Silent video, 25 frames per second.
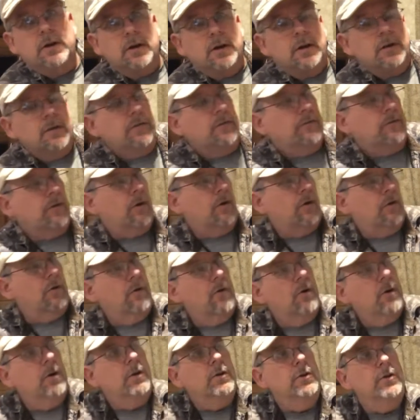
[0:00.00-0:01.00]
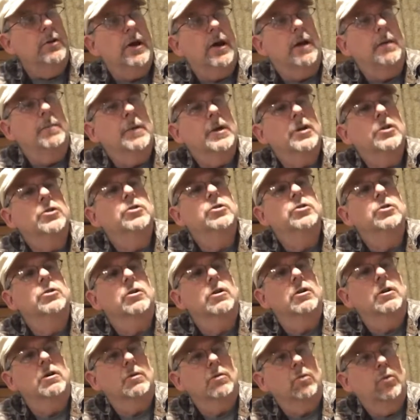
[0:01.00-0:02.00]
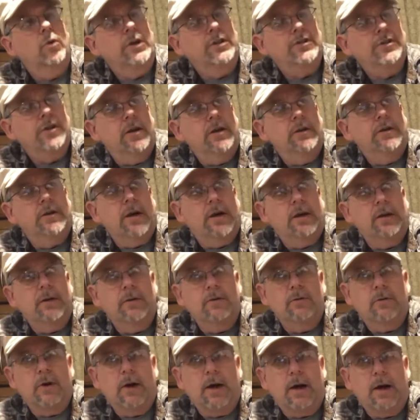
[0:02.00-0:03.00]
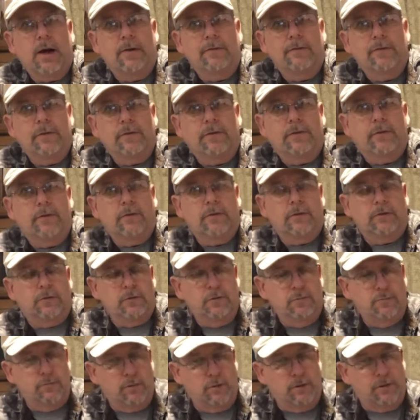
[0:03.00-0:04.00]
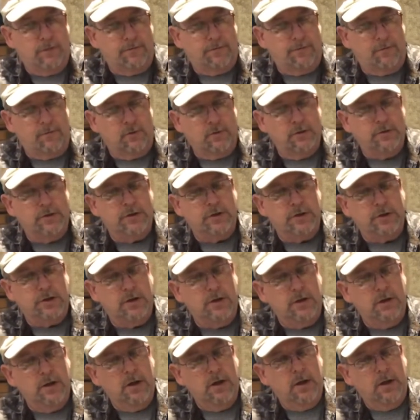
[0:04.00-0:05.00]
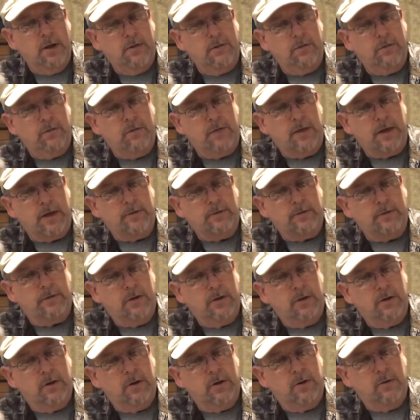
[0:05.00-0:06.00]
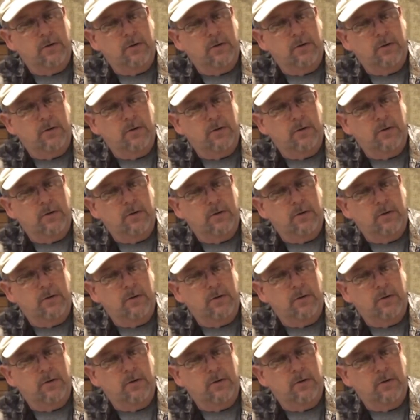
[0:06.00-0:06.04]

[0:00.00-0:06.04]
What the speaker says: So you got to make sure which antenna you have. This is a 2.4G, so that's going to go